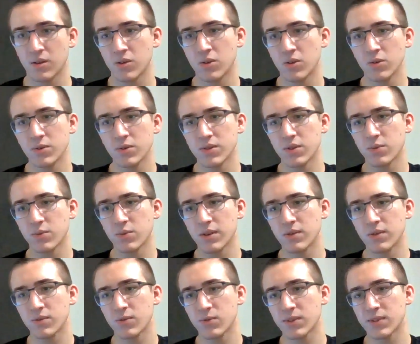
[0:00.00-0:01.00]
Who's the
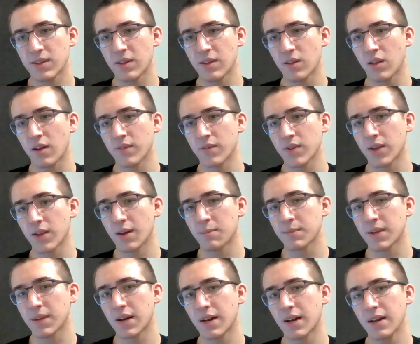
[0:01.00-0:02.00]
witness who said that lava
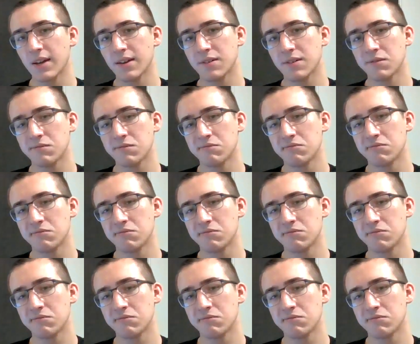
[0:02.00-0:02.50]
lamp died?